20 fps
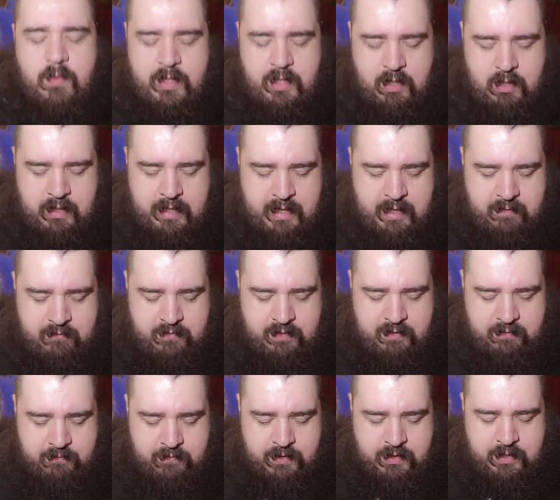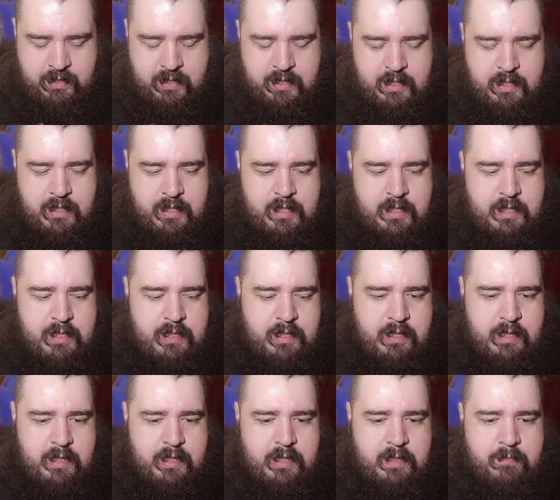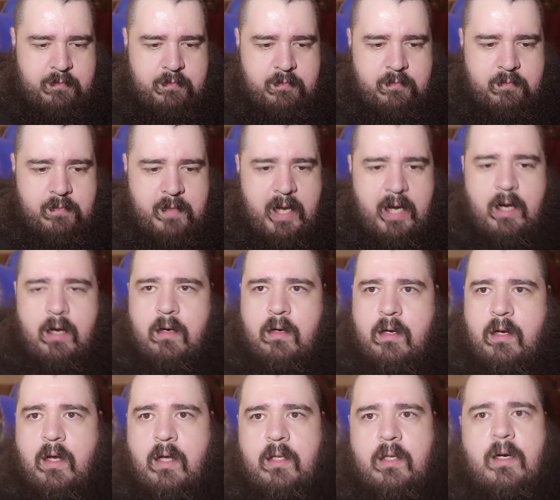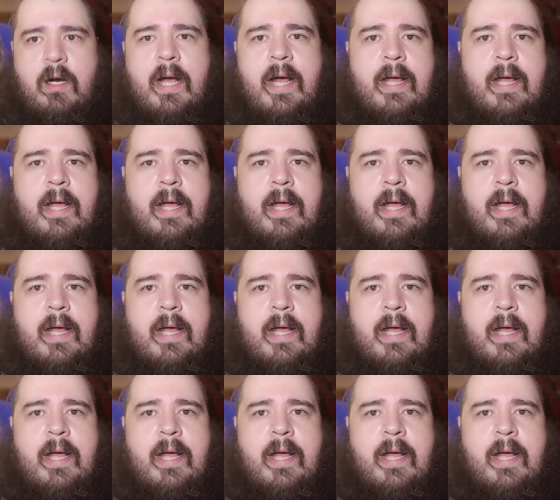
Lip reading: We all have different hair color,